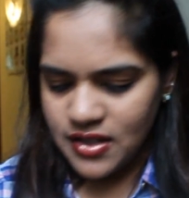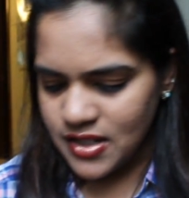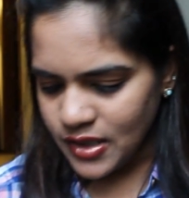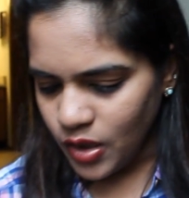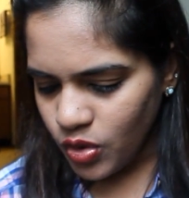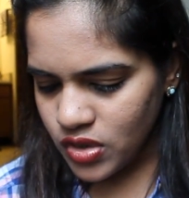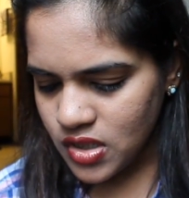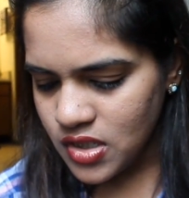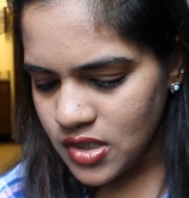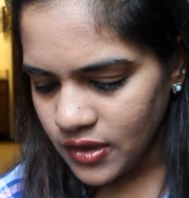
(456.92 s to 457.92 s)
this
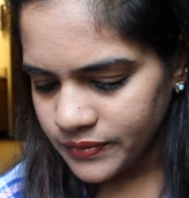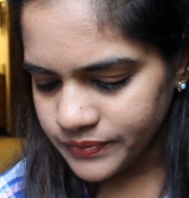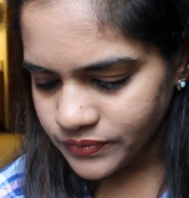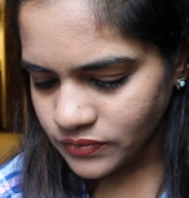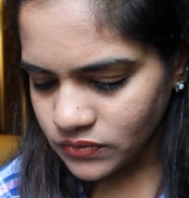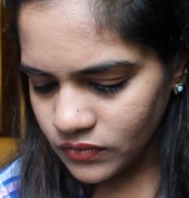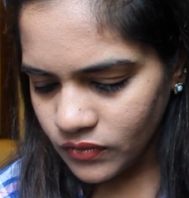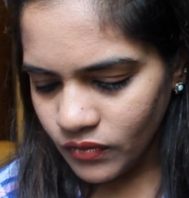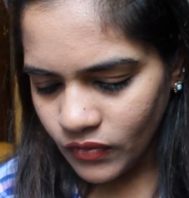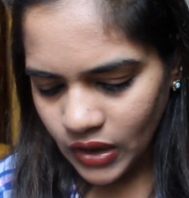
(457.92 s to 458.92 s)
looks
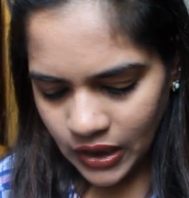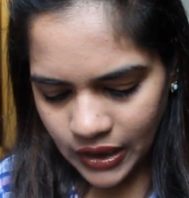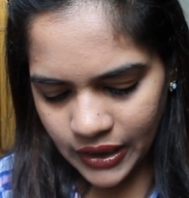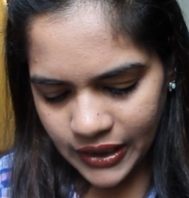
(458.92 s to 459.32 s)
a